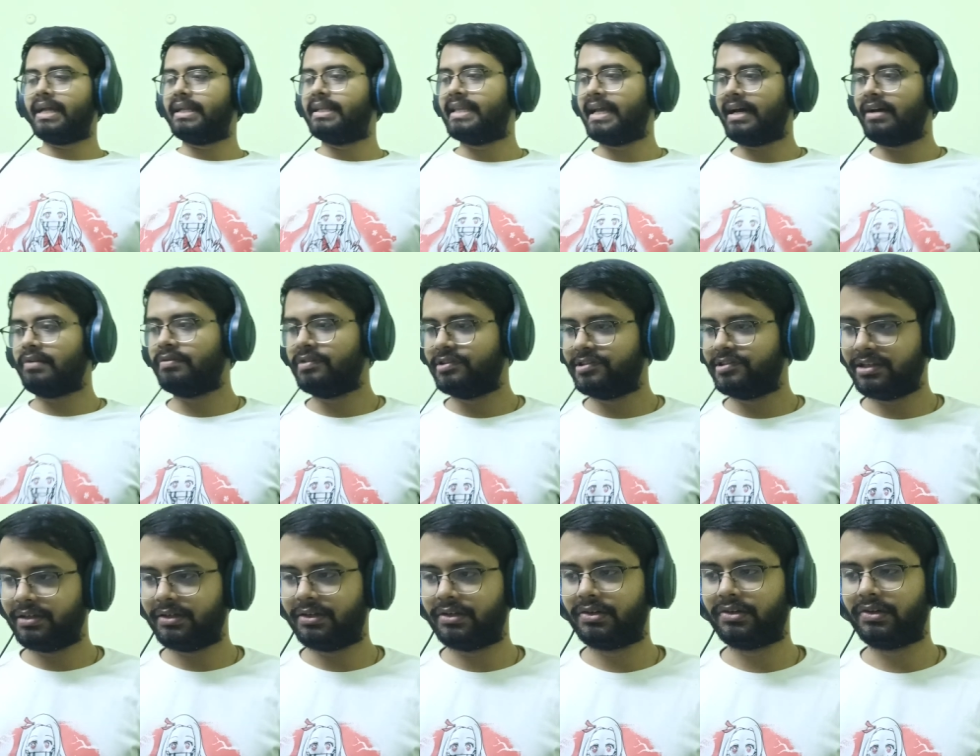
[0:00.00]
okay, that
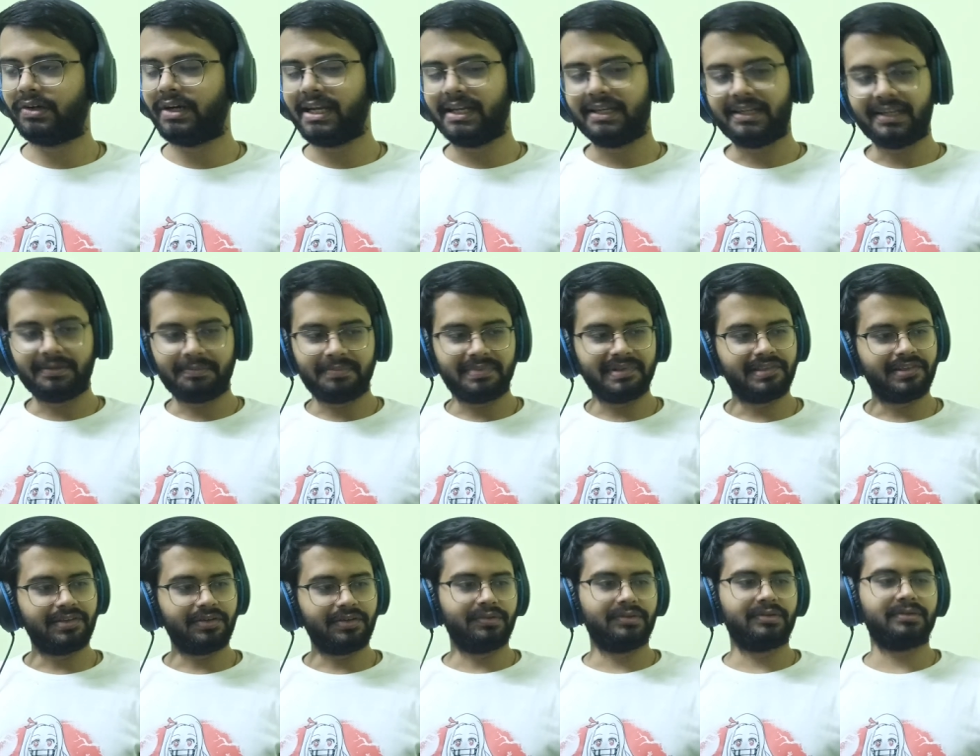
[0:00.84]
was a great
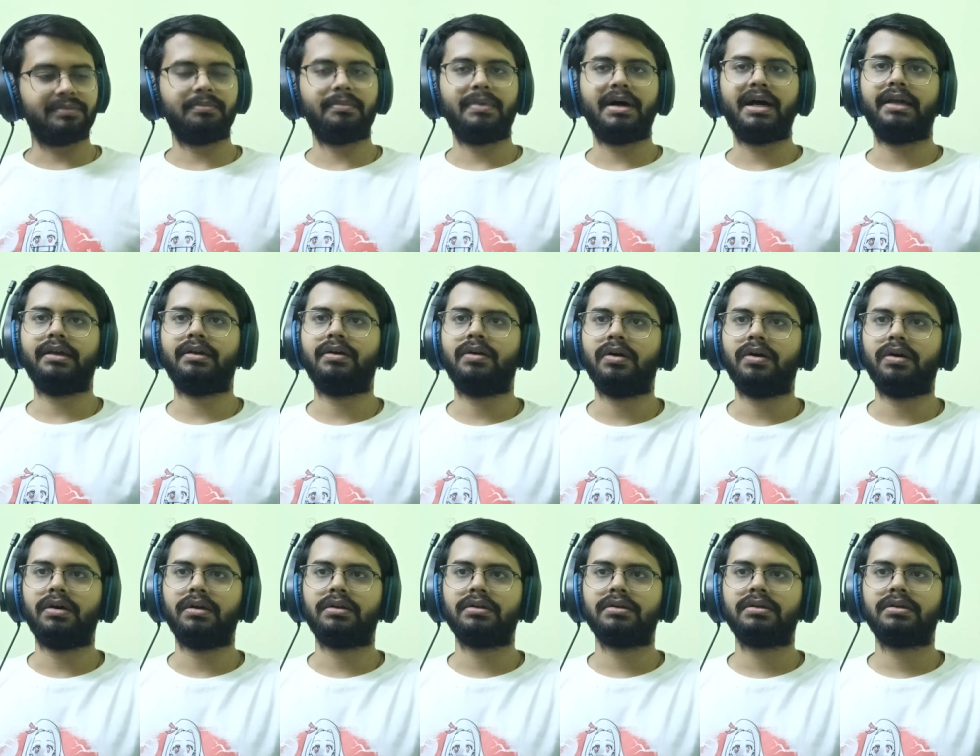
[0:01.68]
episode. My
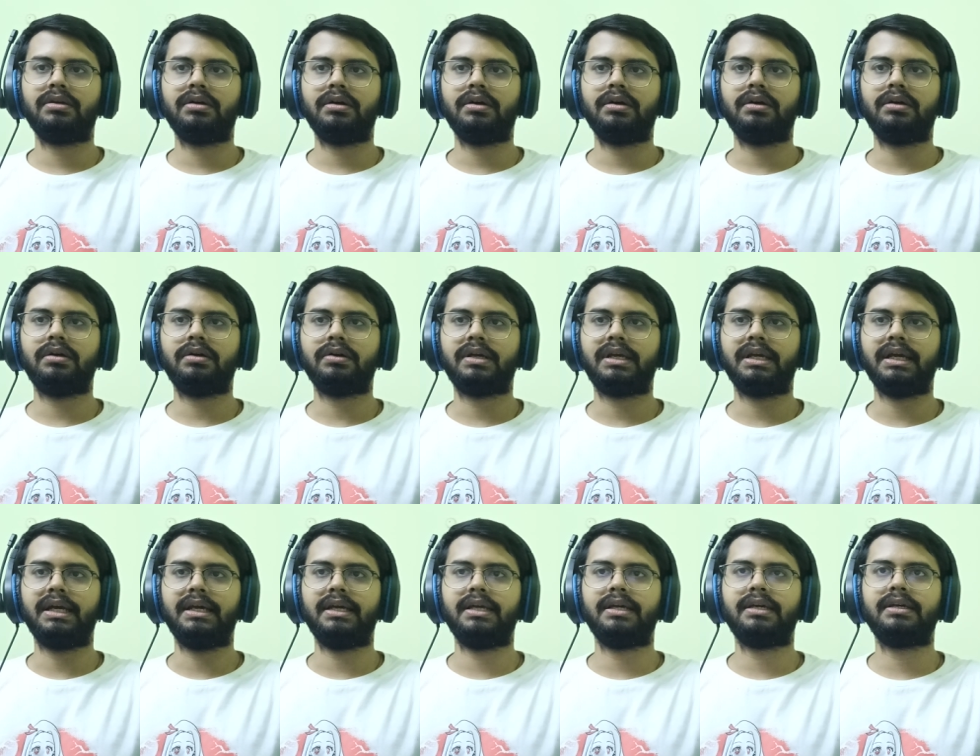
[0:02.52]
god.
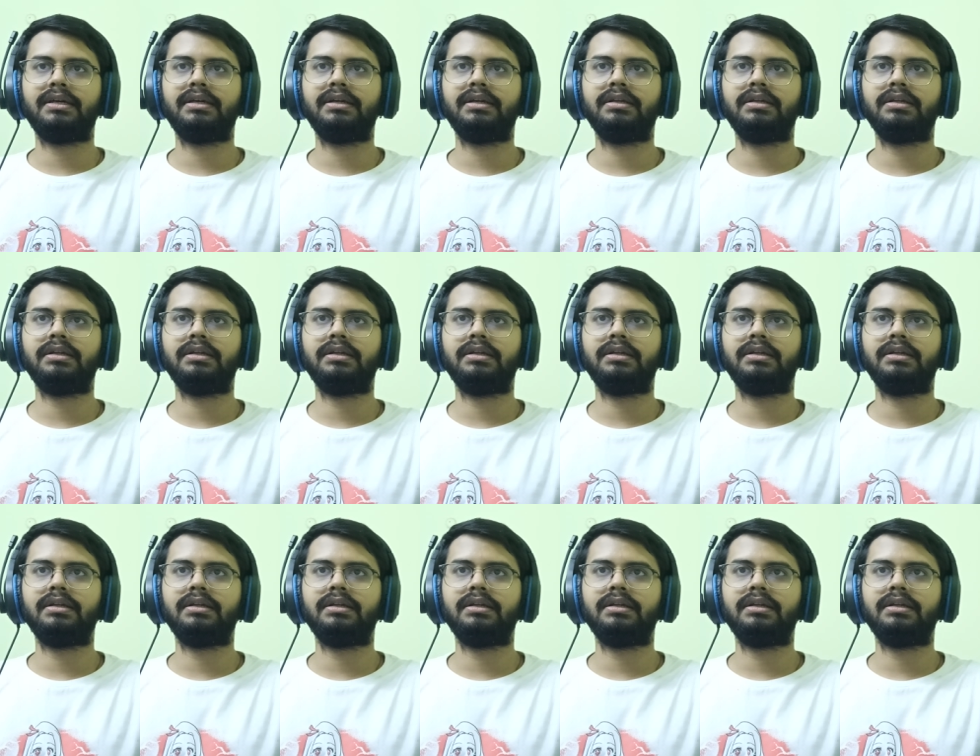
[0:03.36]
Okay,